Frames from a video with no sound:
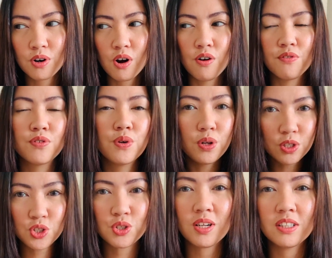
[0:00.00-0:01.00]
of
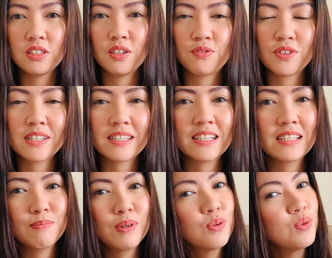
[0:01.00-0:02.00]
cultural differences
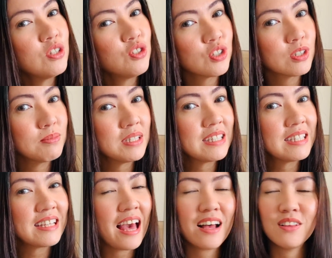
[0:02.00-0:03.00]
between Germans
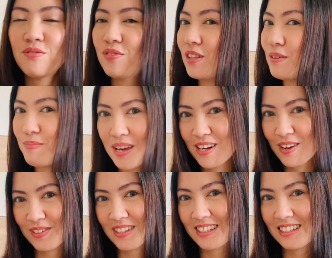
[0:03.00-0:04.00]
and Filipinos.